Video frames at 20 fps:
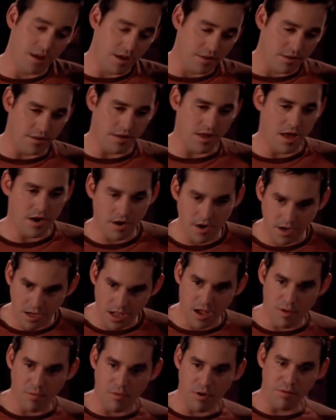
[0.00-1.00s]
Either that or I
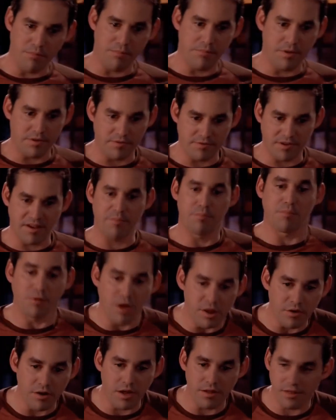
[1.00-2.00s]
got one pissed off
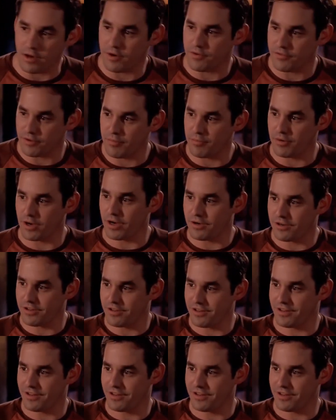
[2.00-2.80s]
brother out there somewhere.